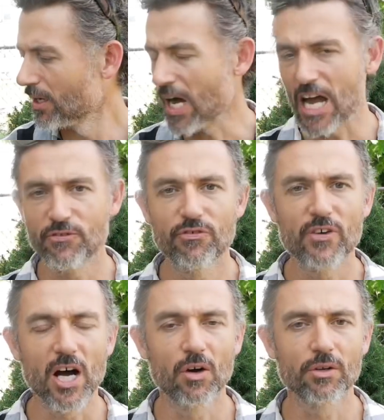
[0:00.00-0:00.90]
I
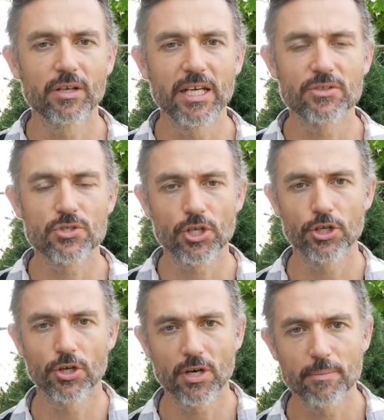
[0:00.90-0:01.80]
felt
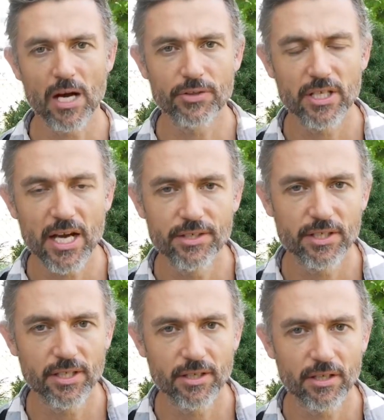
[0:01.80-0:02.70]
insecure about the
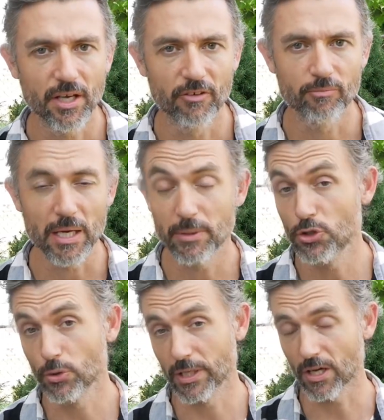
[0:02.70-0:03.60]
idea of maybe
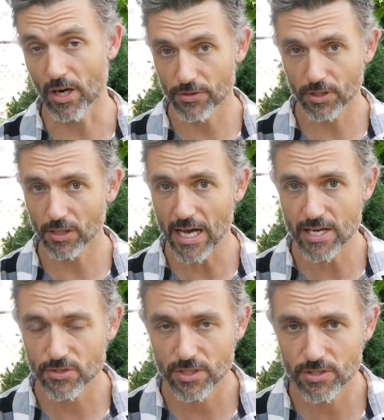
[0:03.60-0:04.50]
doing other
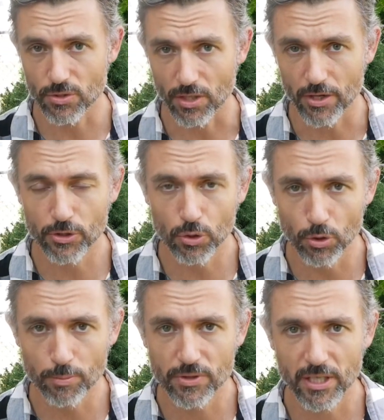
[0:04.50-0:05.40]
classes or other
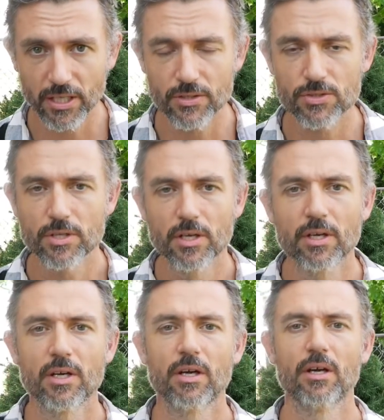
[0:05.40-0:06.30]
group things,
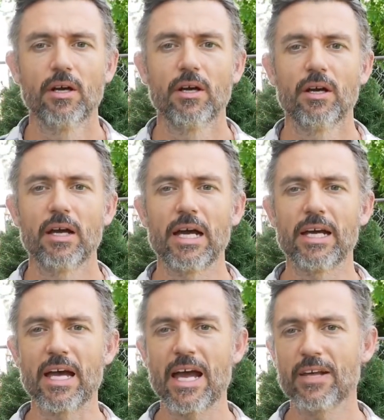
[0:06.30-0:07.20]

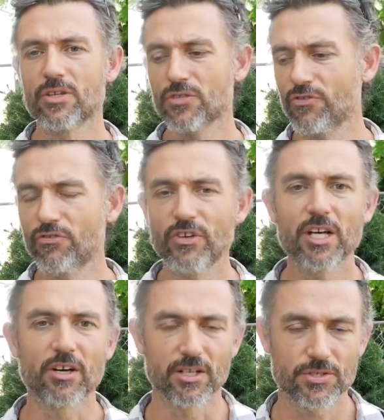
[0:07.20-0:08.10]
and I had this
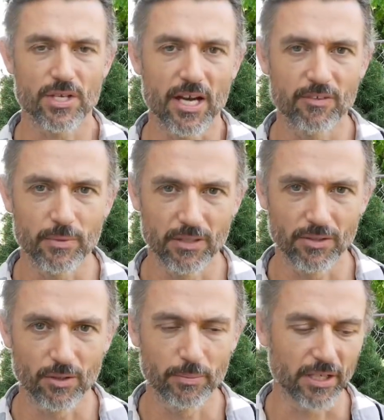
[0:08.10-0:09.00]
fear inside of me a
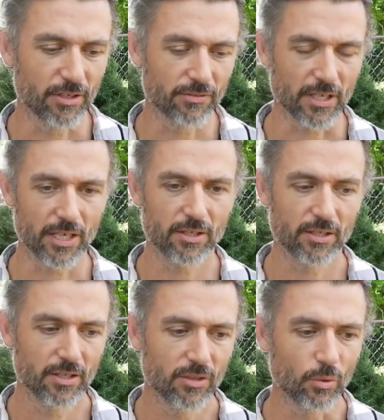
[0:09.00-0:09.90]
little bit of like,
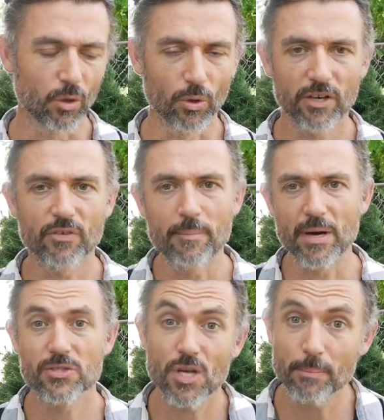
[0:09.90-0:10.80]
well, what if I
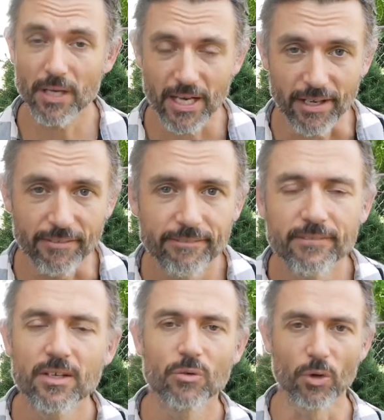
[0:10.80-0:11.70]
mess up again?
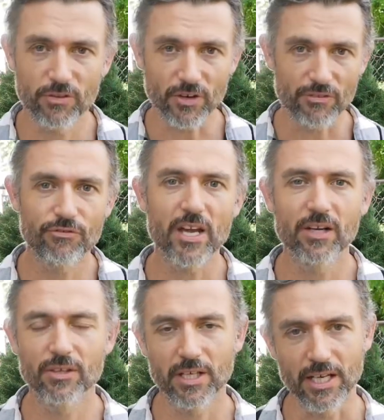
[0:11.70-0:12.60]
What if I
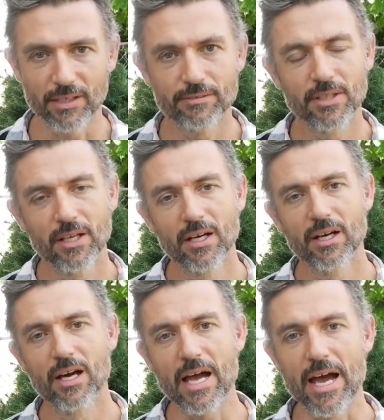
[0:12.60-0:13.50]
fail again?
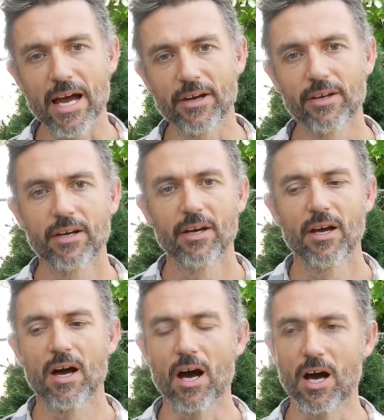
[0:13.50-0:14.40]
And
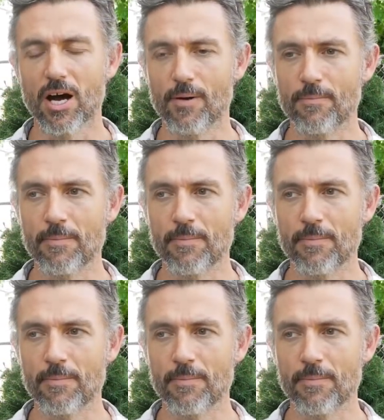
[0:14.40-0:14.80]
I